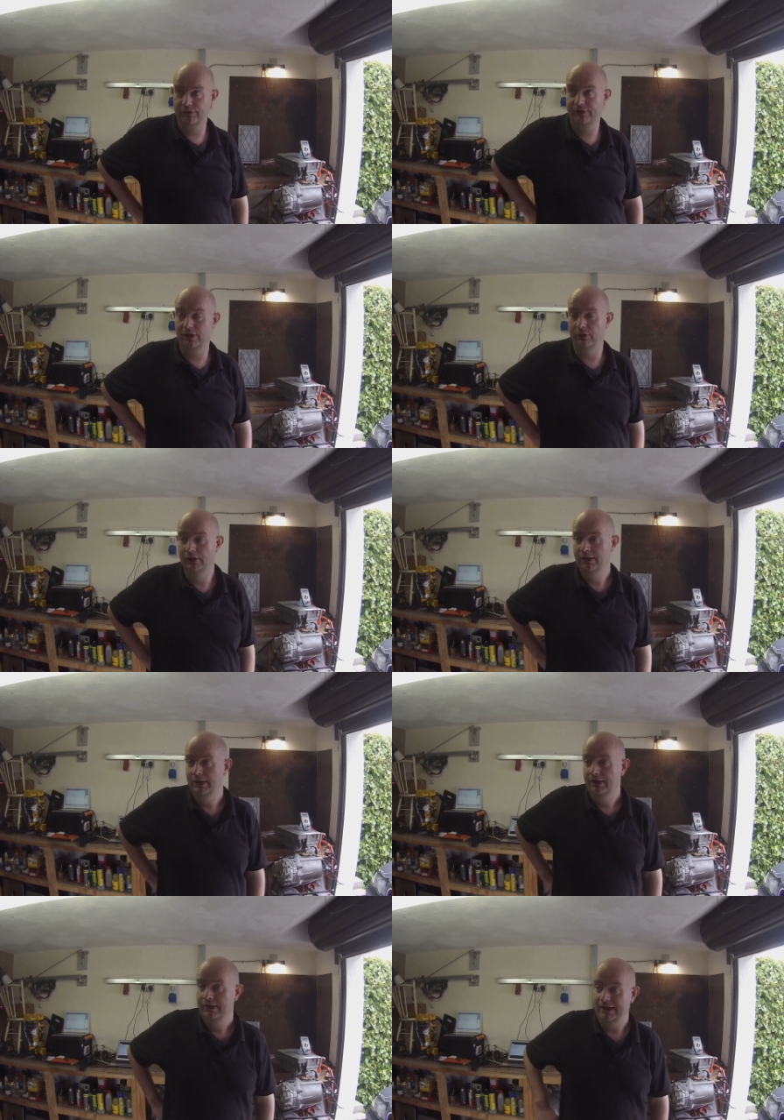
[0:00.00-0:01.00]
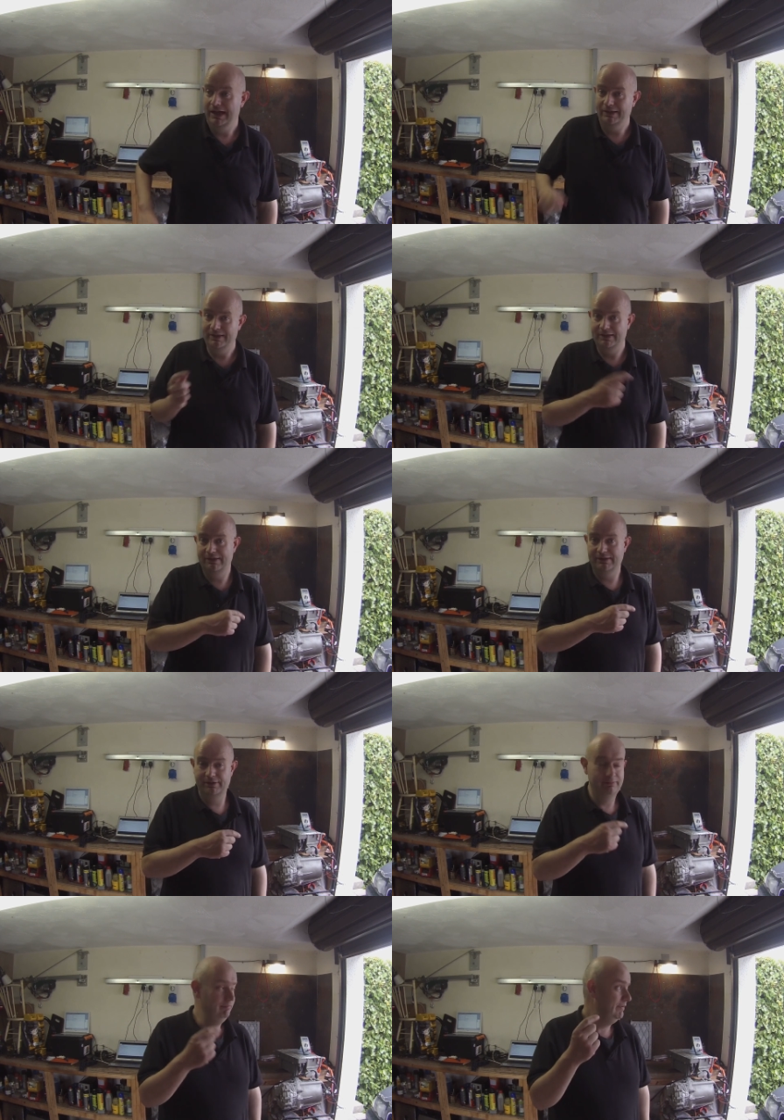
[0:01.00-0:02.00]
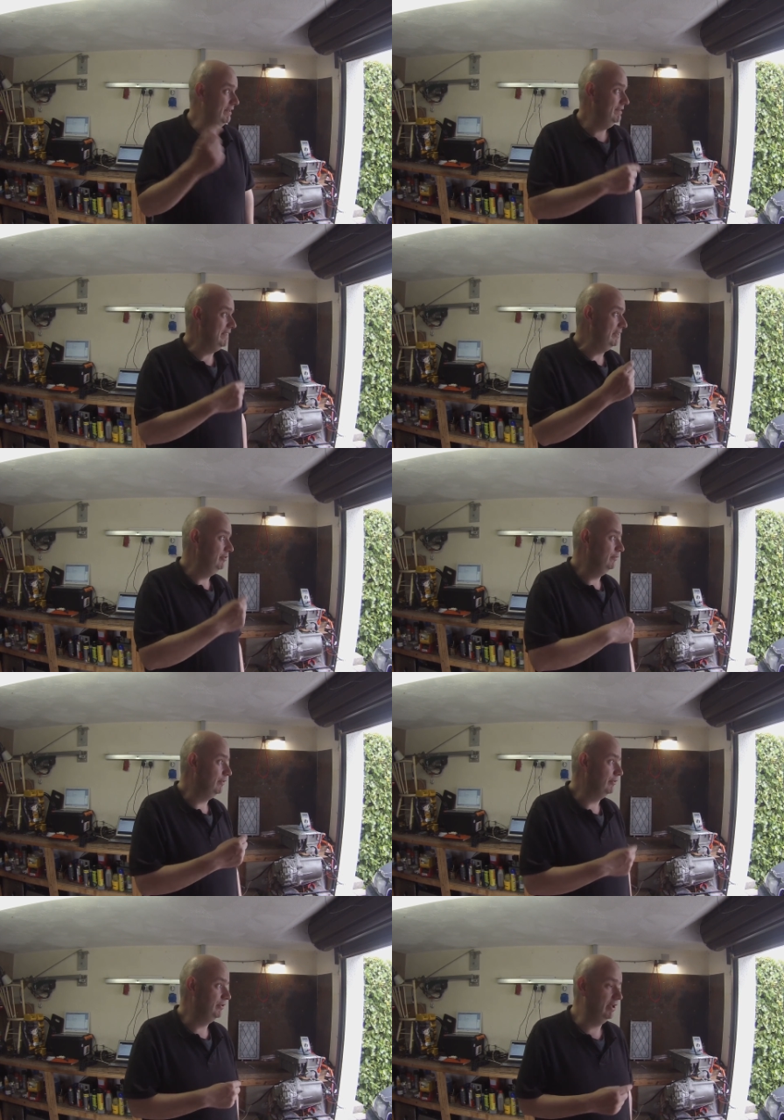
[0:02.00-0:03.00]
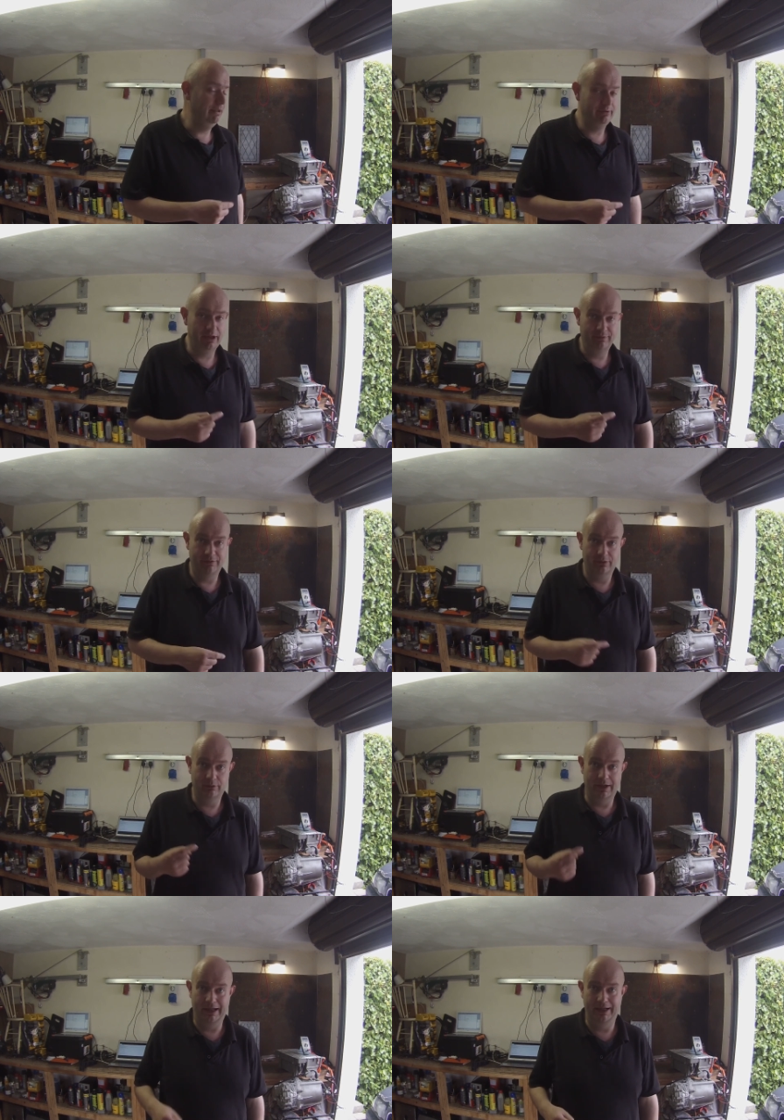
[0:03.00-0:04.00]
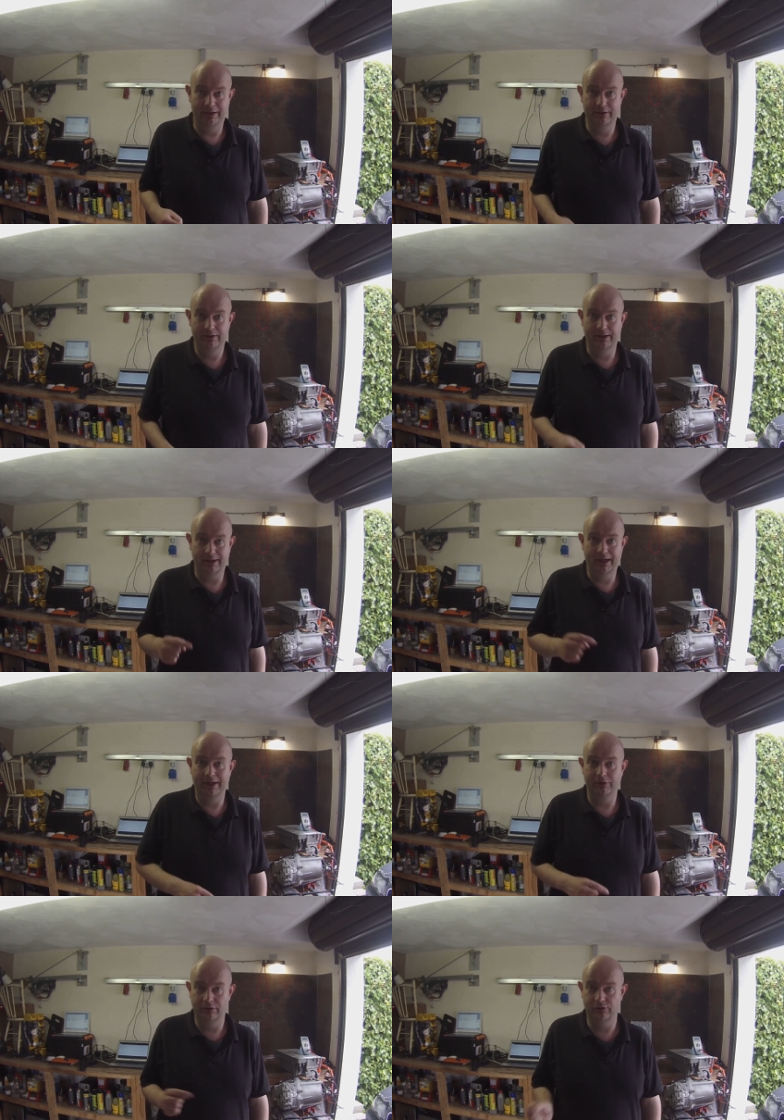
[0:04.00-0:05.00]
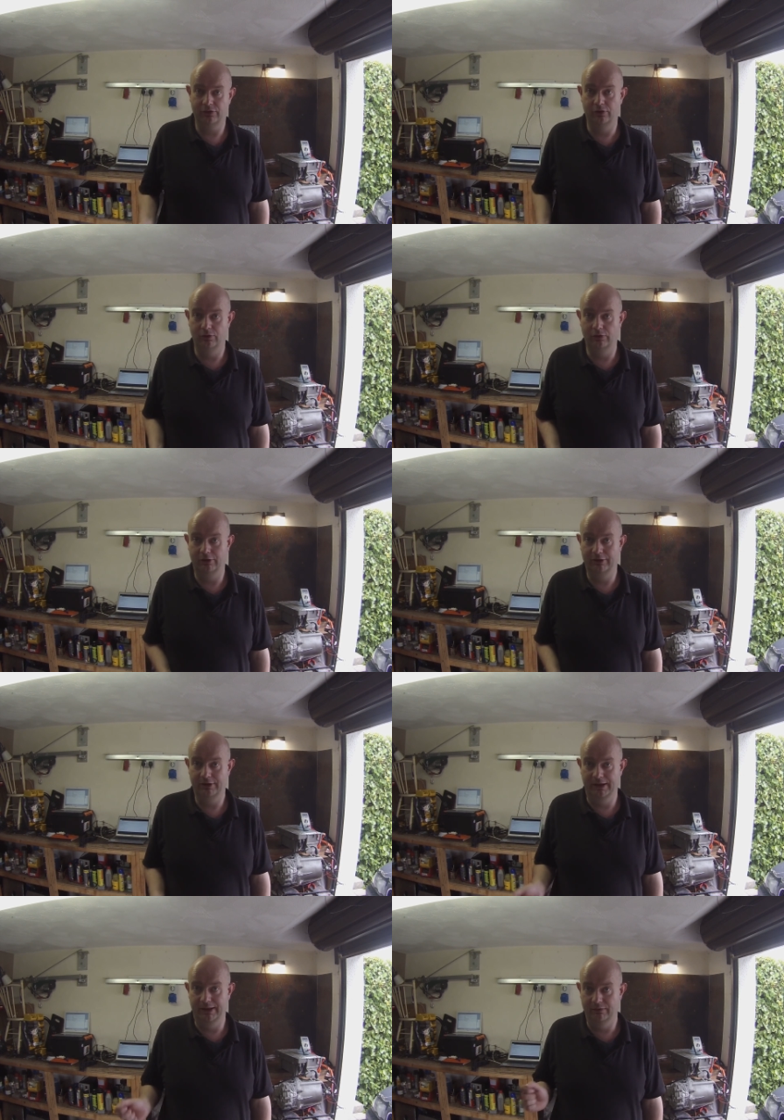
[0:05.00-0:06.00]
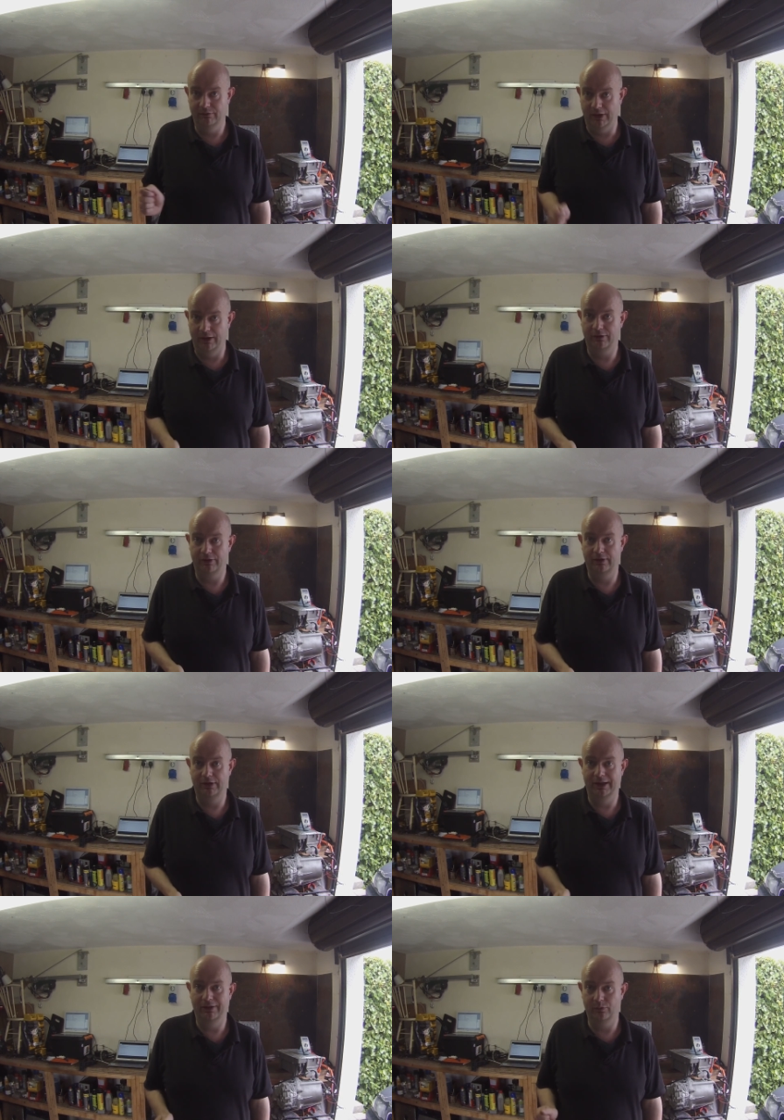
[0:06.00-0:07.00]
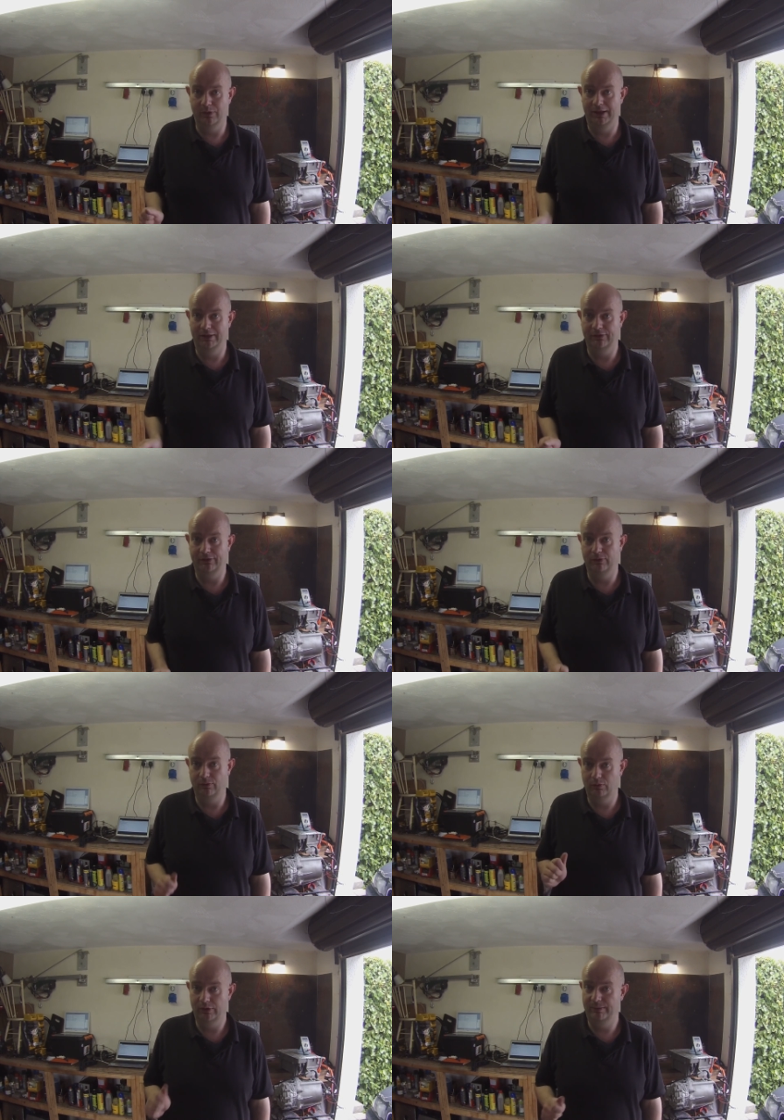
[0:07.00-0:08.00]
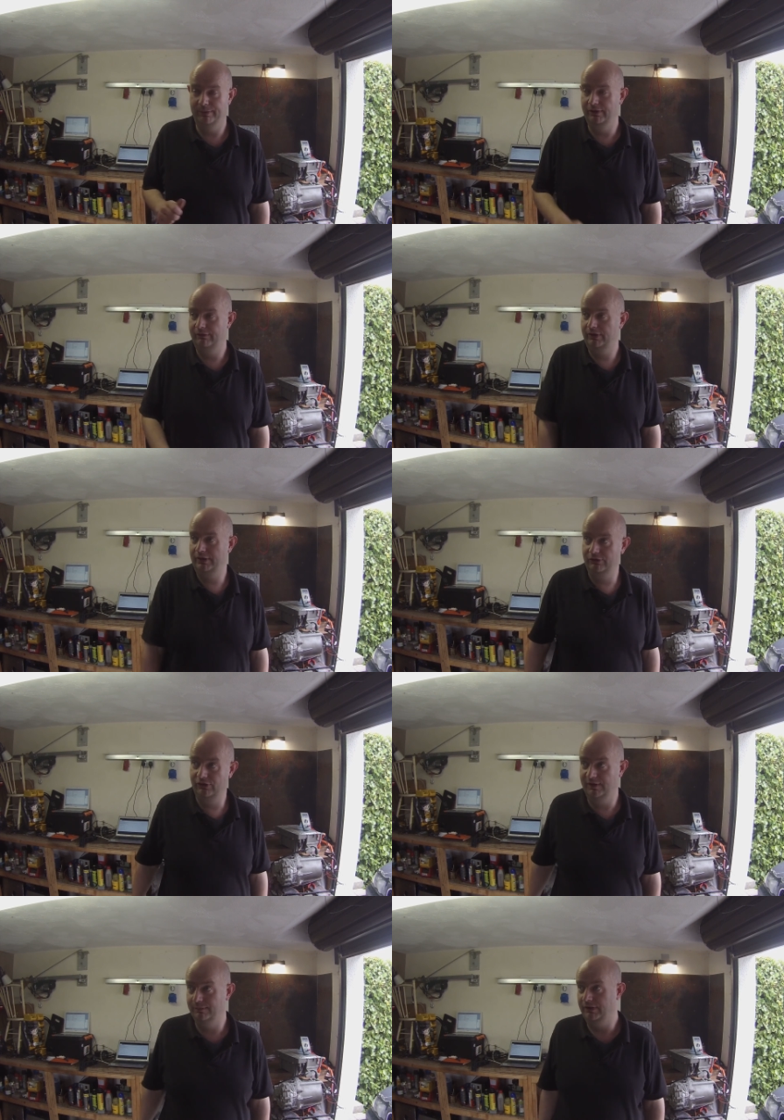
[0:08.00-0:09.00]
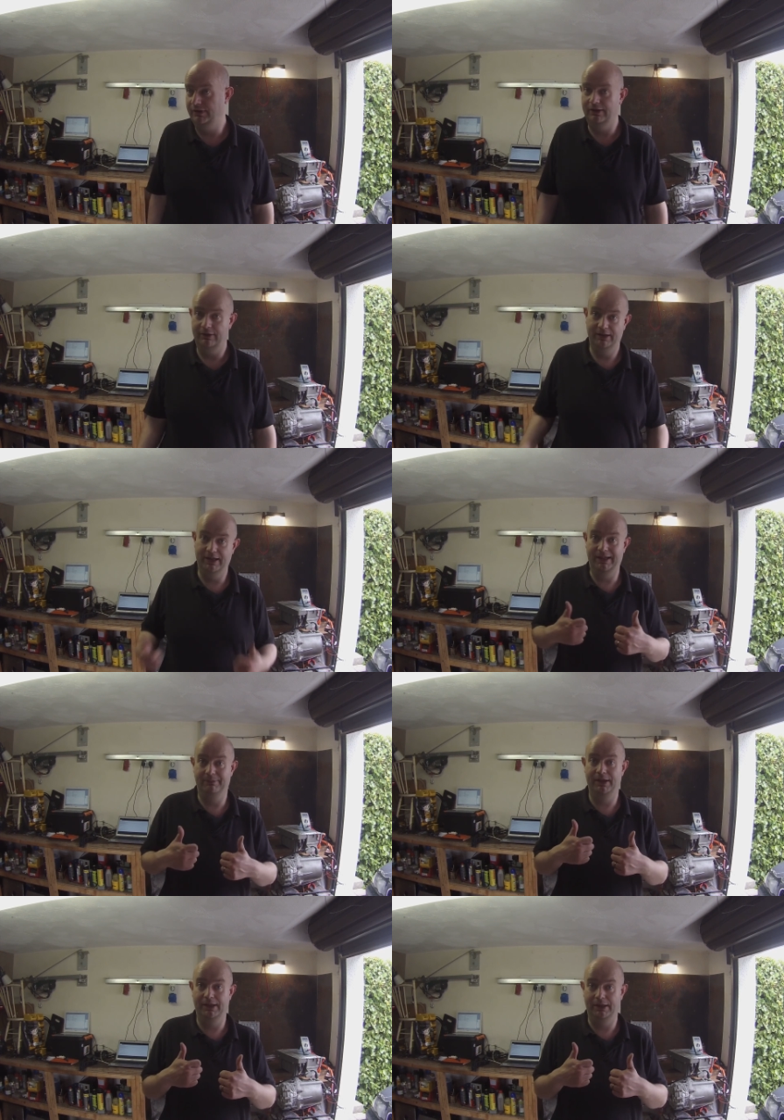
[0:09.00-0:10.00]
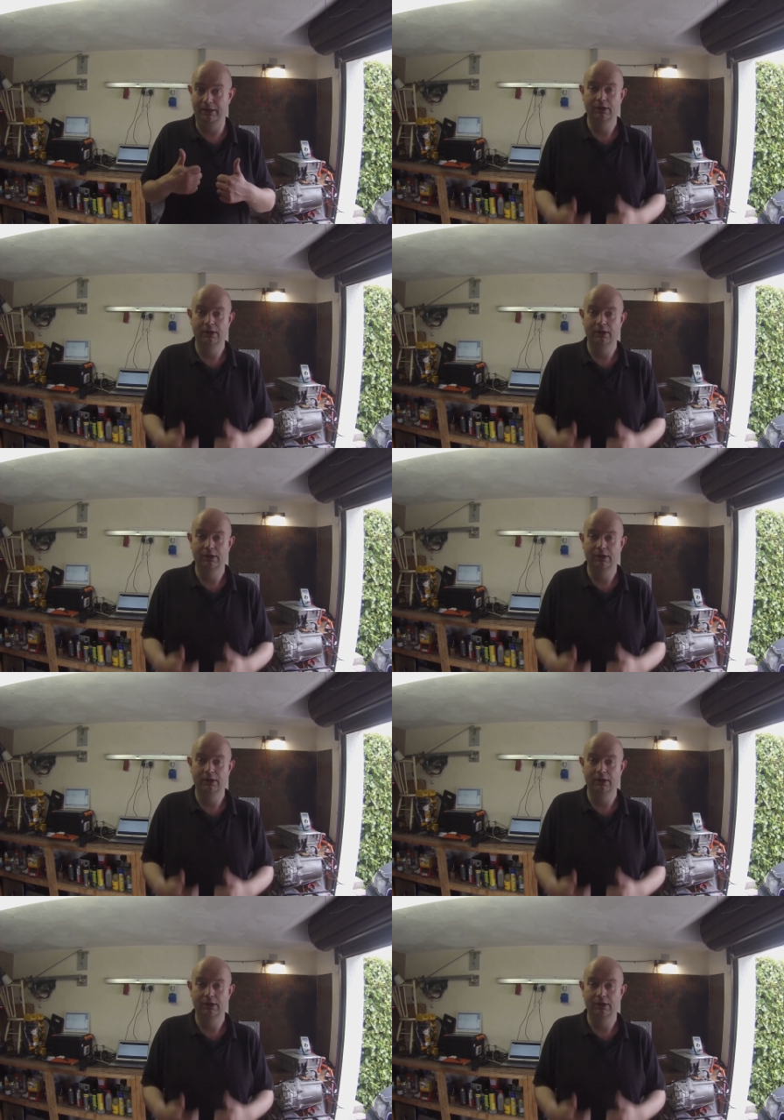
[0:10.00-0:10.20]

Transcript: So, yeah, this is this is actually the first time that I've ever ran a can controlled inverter as well. So quite a bit of an achievement there. Yay me.